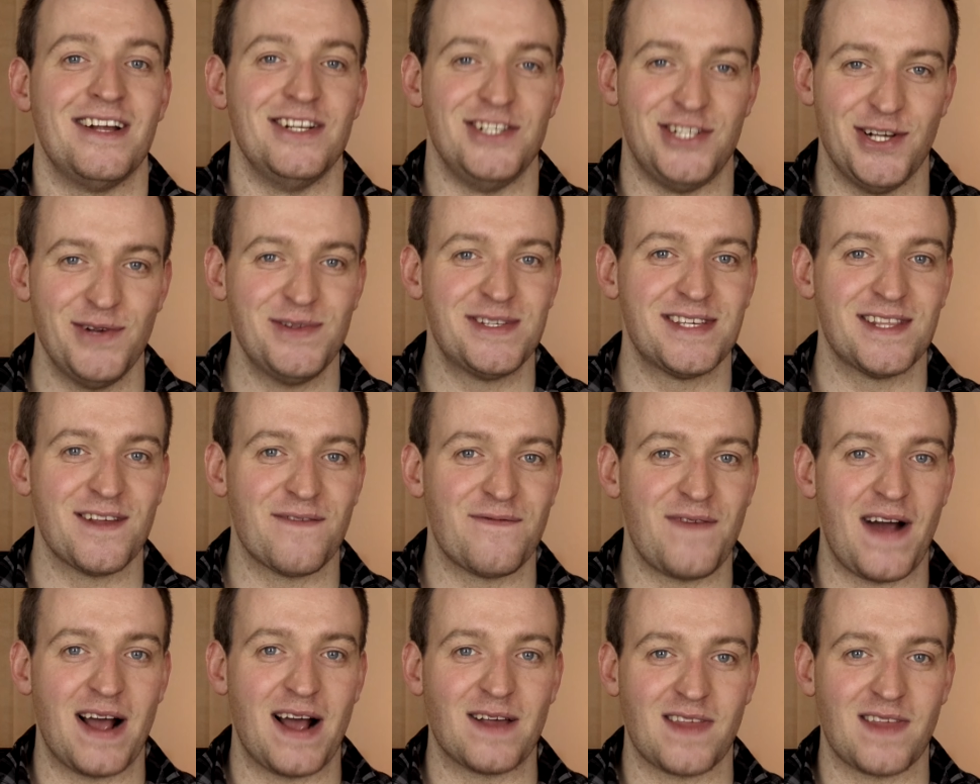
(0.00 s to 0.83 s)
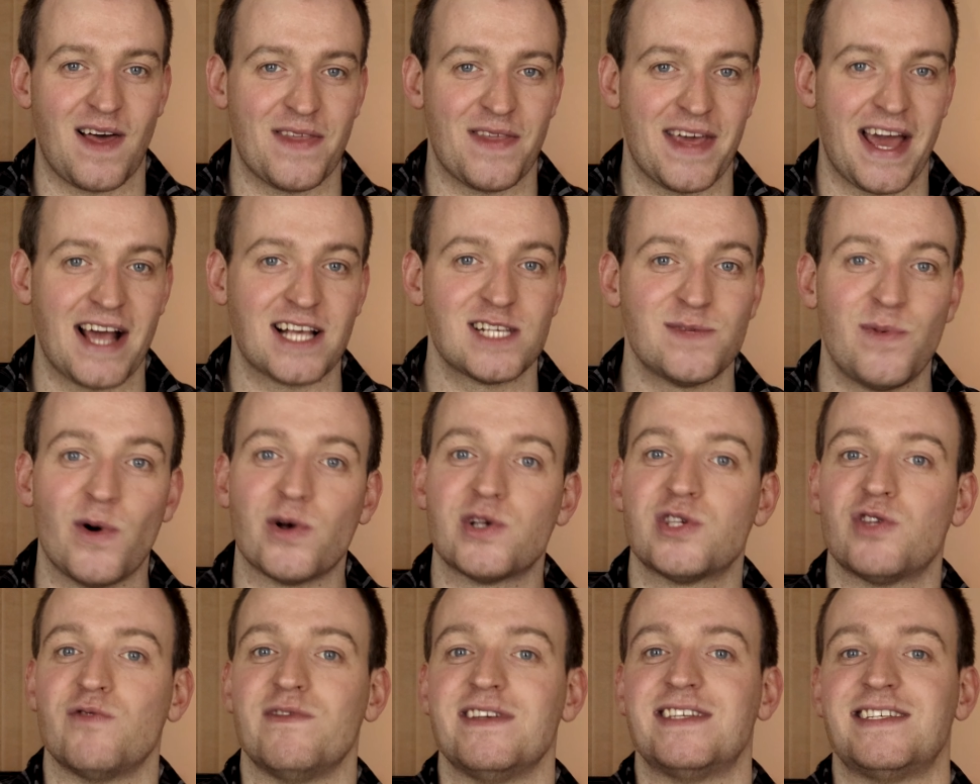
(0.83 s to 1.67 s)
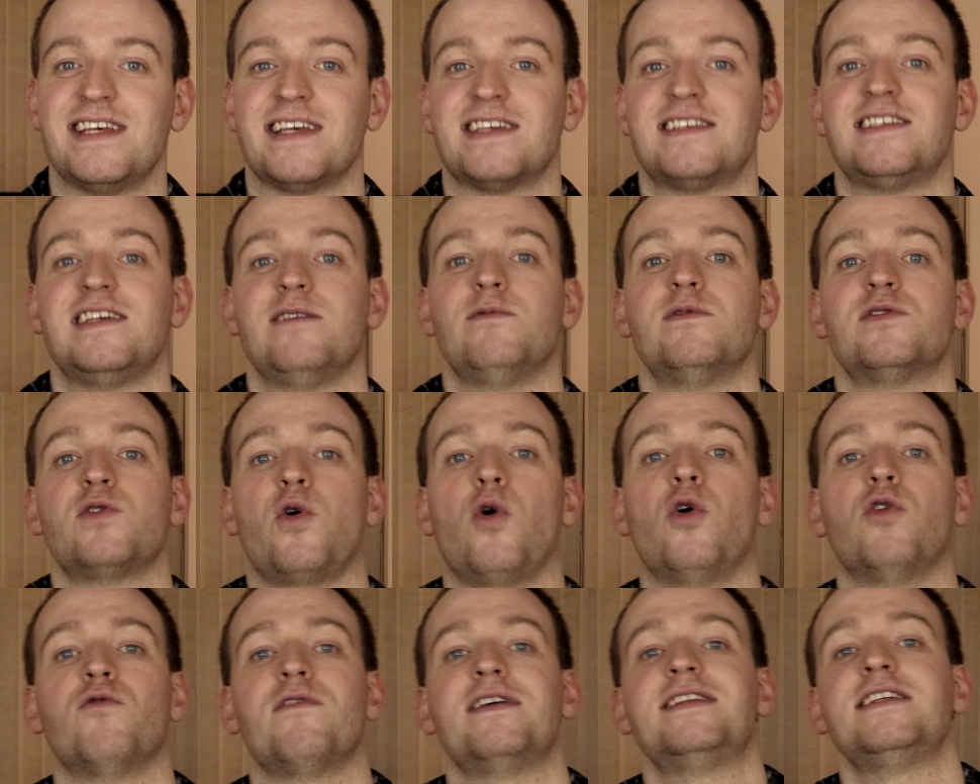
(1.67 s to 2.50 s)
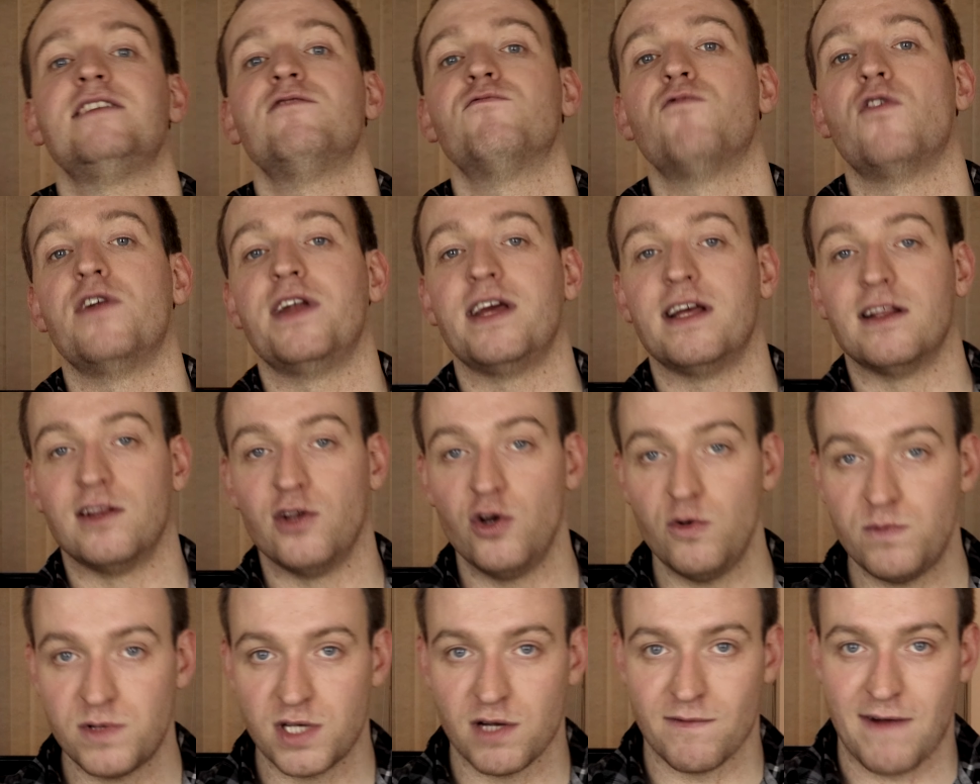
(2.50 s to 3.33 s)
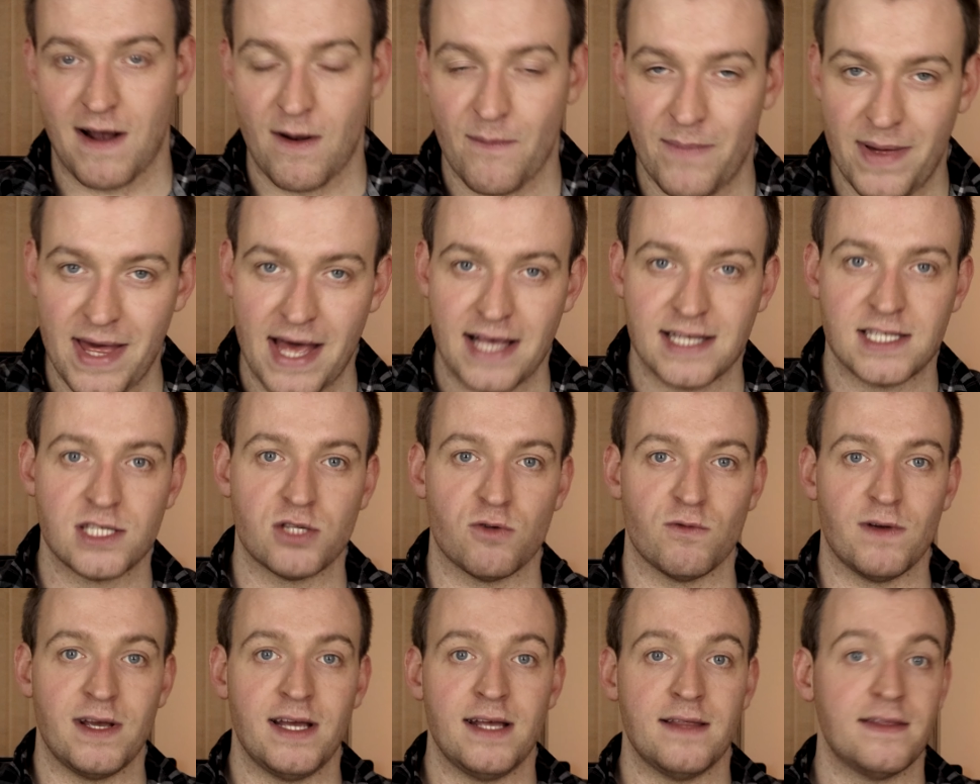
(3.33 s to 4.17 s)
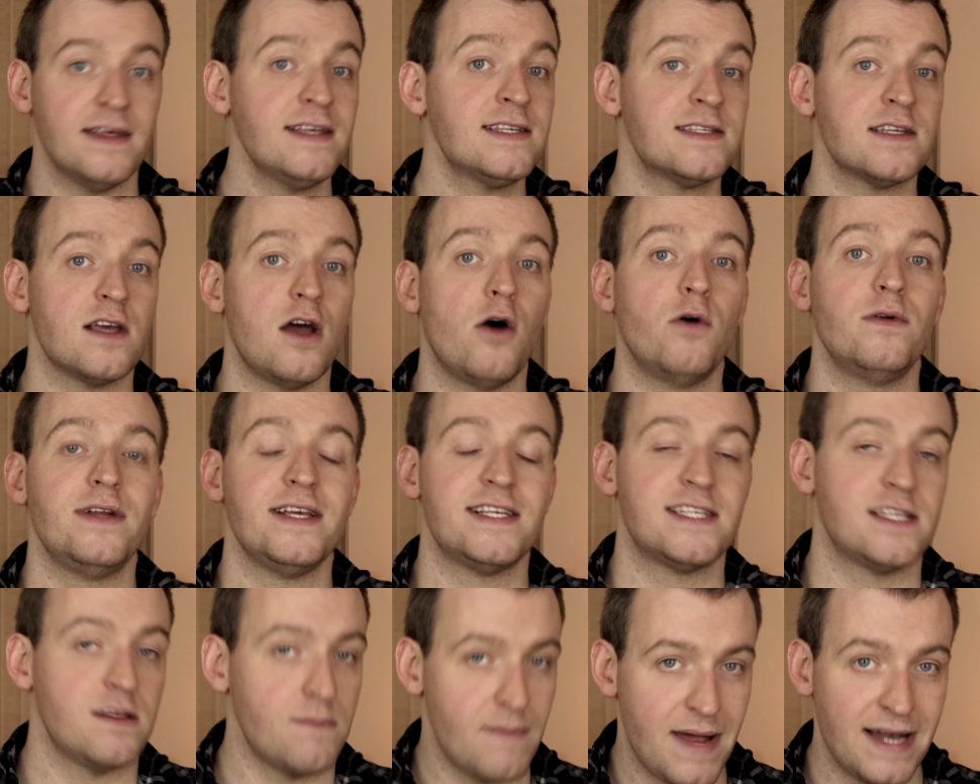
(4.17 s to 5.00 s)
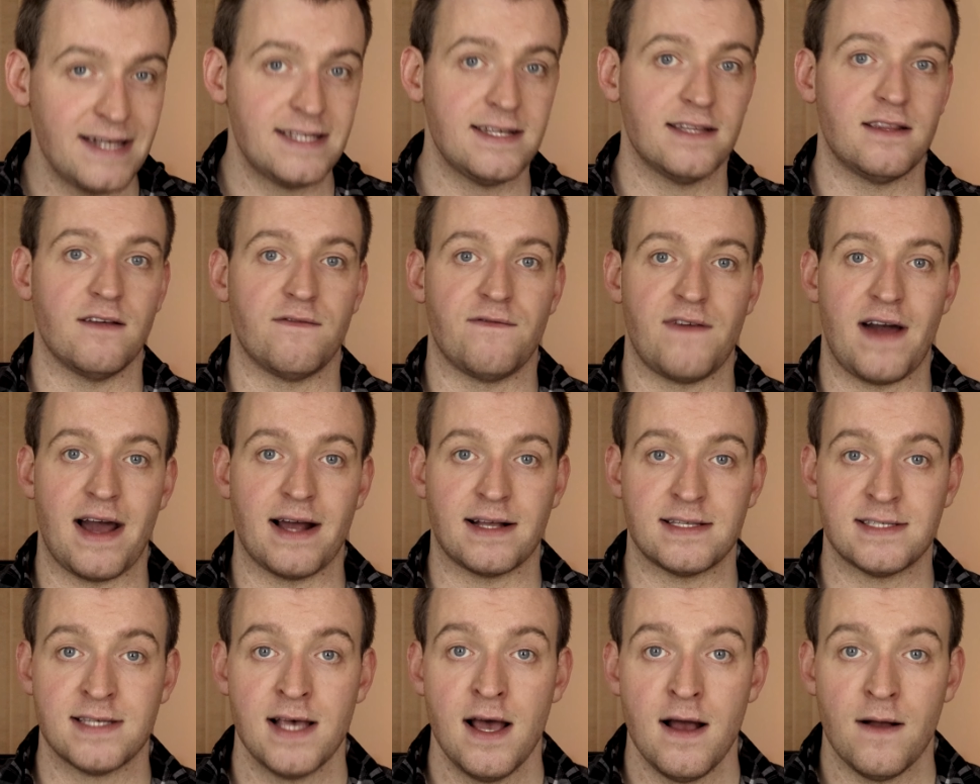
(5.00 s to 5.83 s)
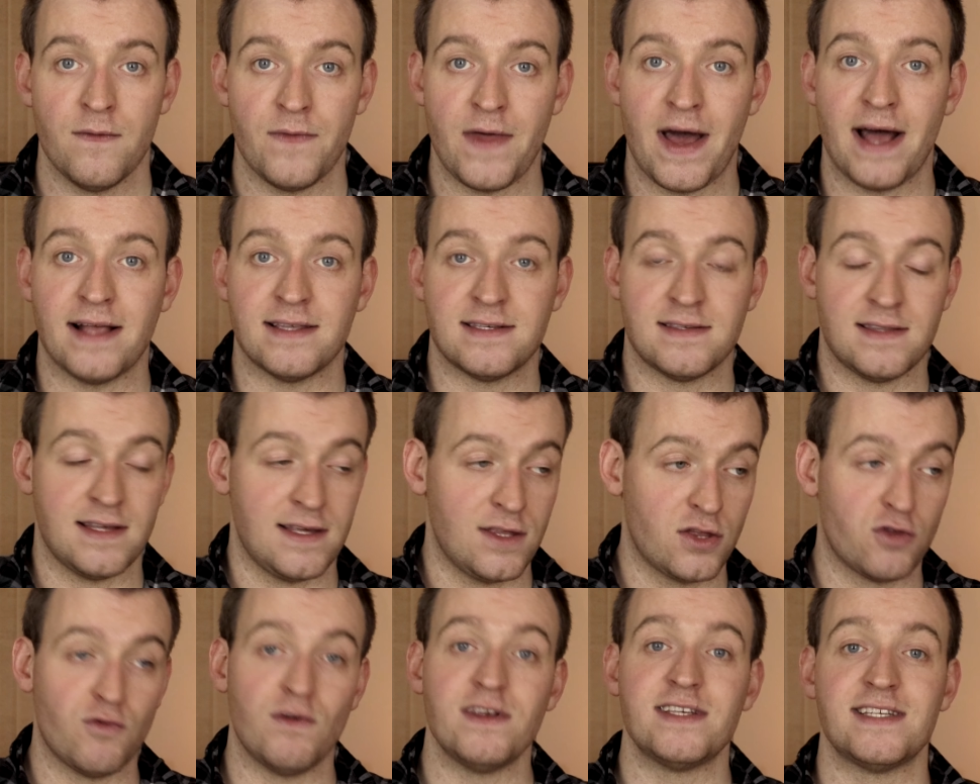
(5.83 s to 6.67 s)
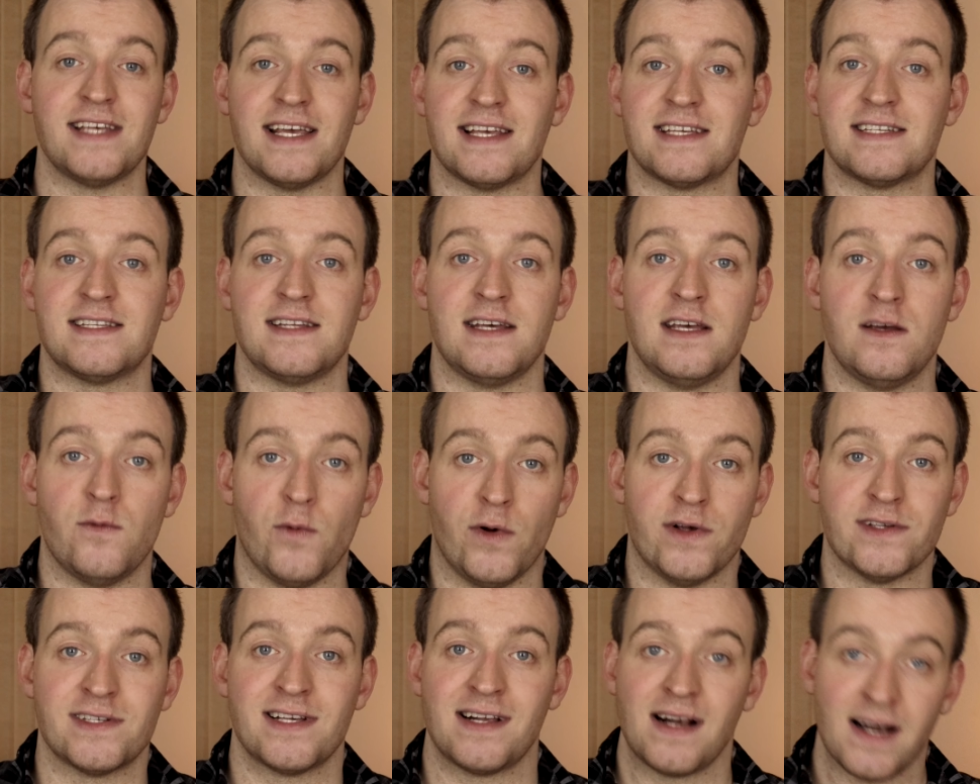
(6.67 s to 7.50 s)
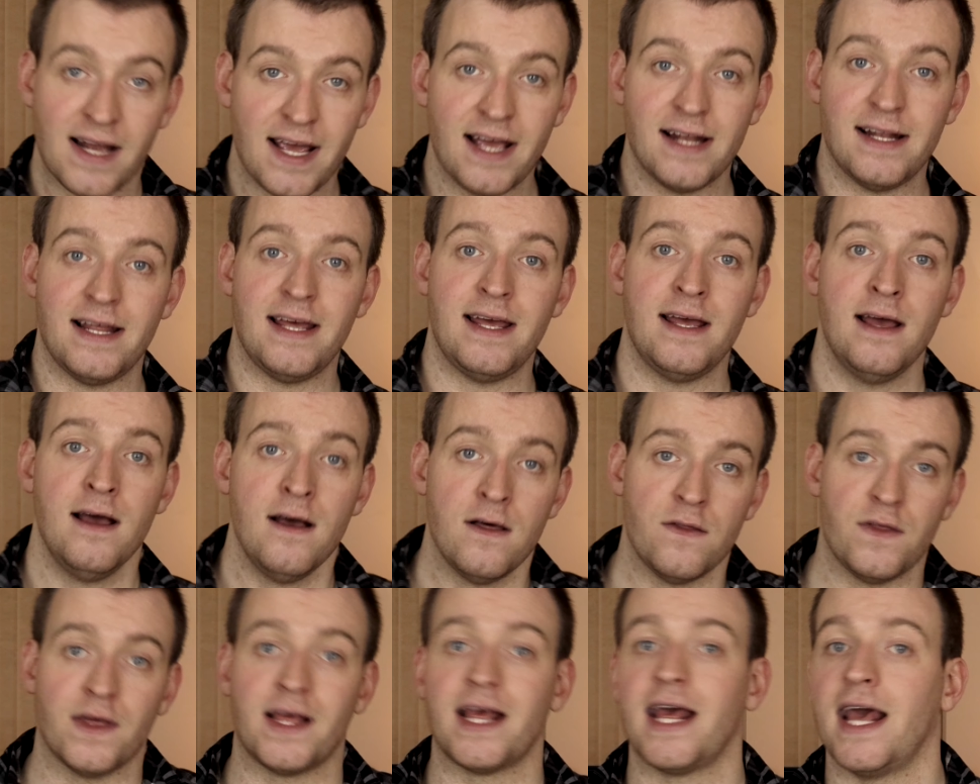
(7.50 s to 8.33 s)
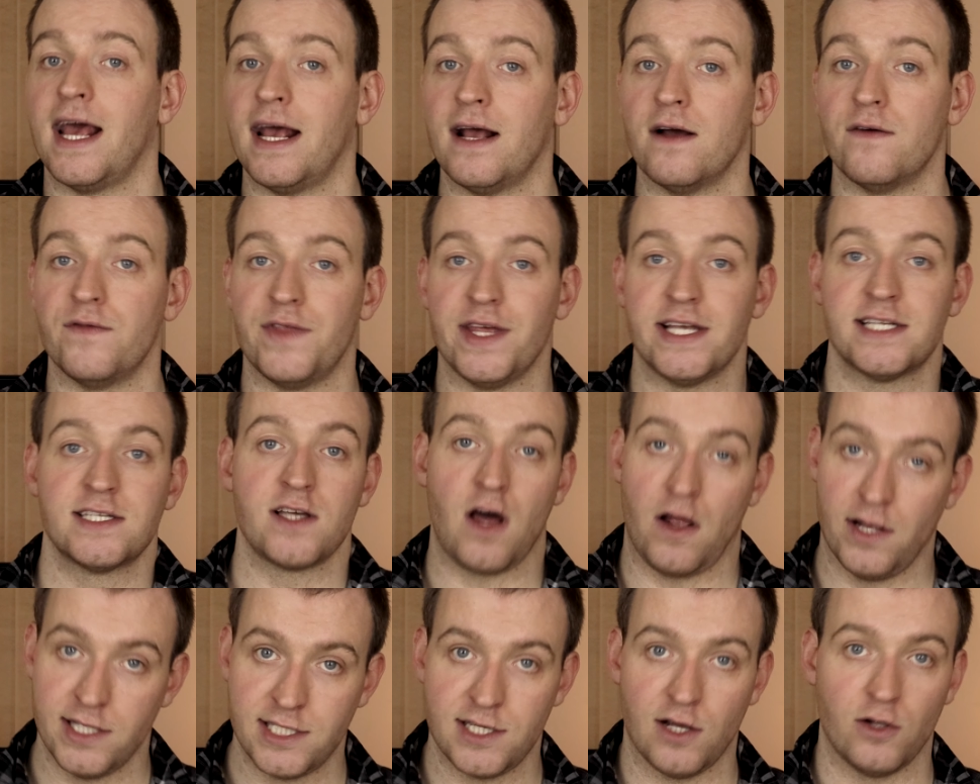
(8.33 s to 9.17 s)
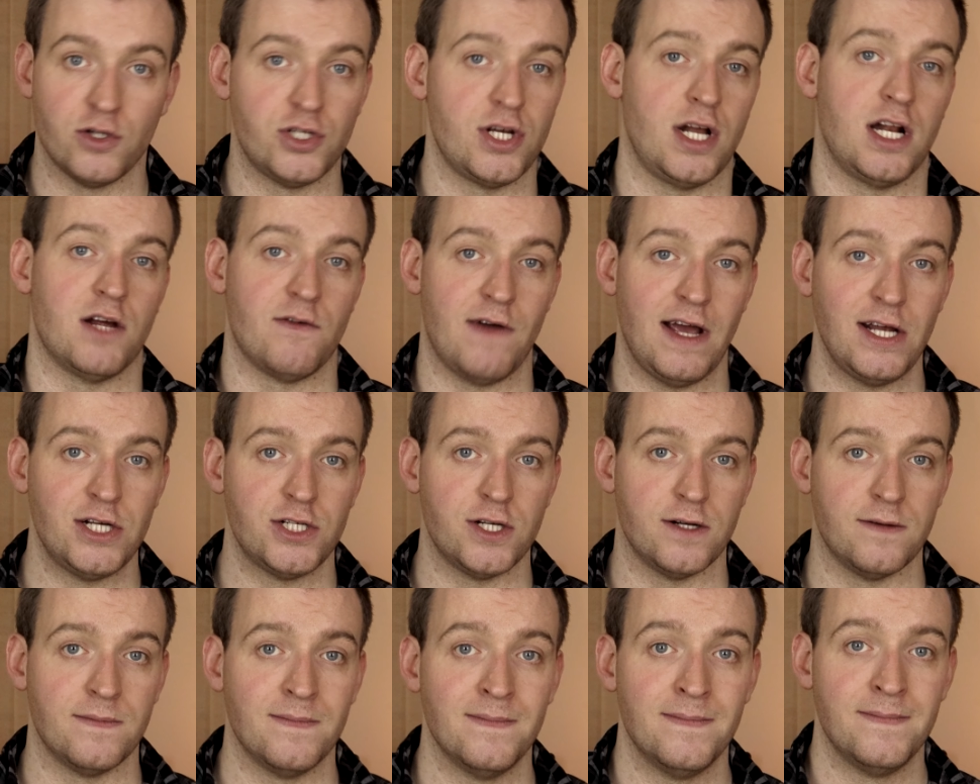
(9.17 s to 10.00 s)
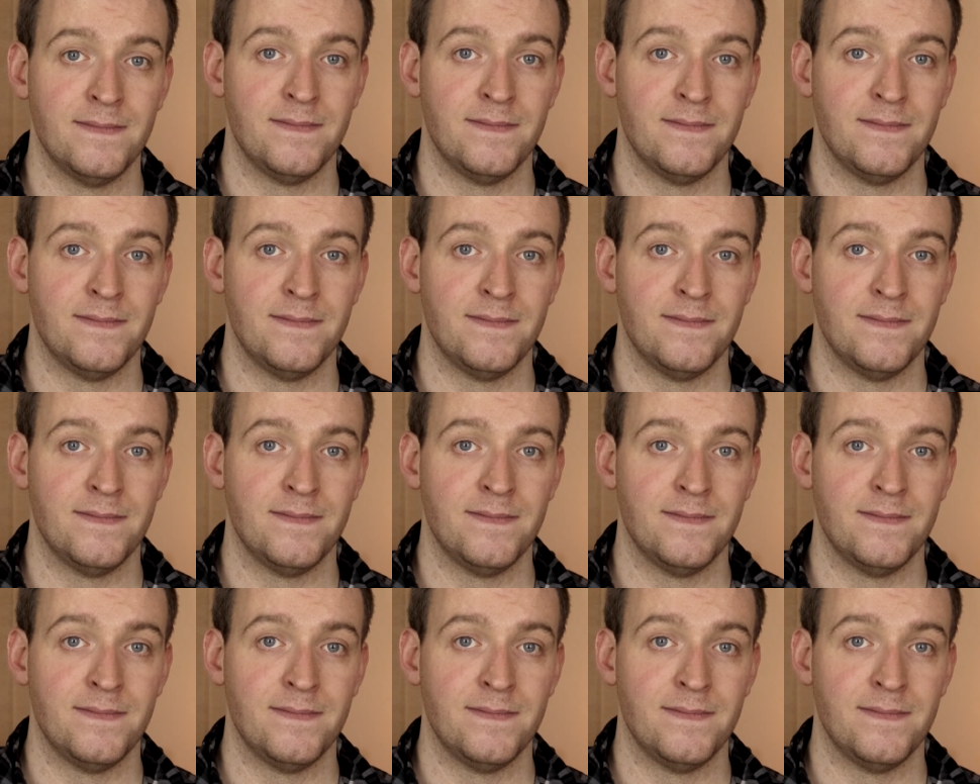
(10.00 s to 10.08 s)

Due to the fact that the Xbox 360 was already running loops around PS3, this only cemented the fact that the 360 was clearly the king of this console generation.